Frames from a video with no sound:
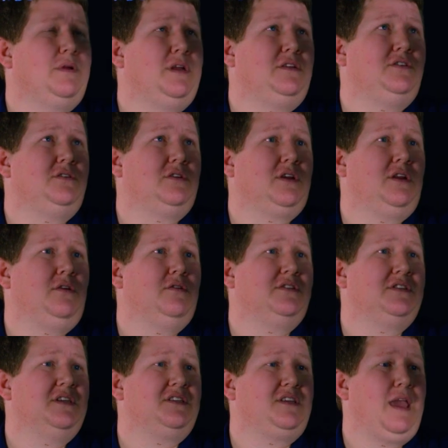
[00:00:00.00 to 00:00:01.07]
but it's going to
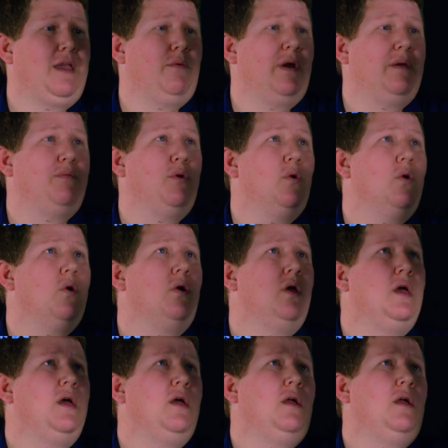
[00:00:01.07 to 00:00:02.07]
use this gateway pool